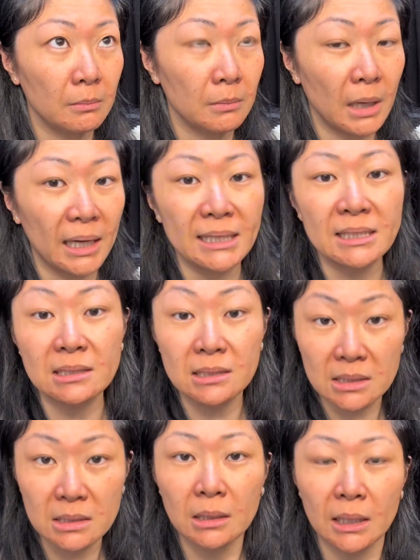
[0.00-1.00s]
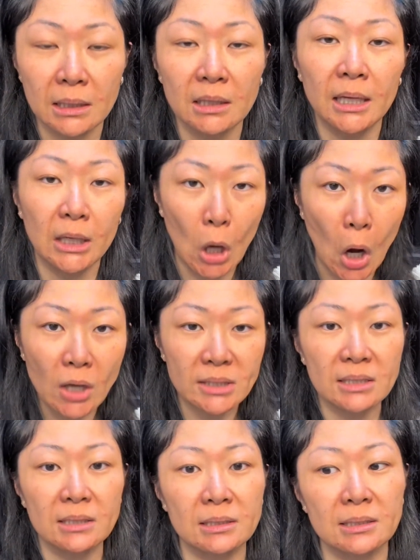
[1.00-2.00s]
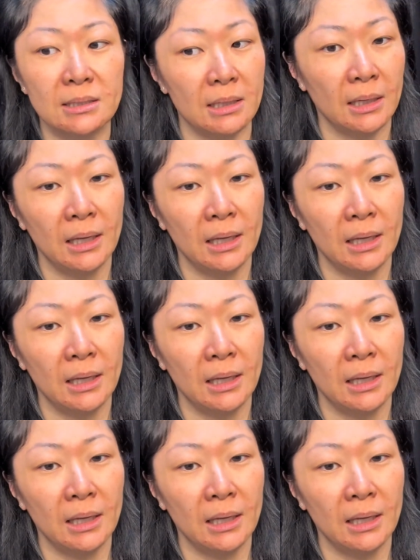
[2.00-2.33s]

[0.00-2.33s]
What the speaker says: I guess it causes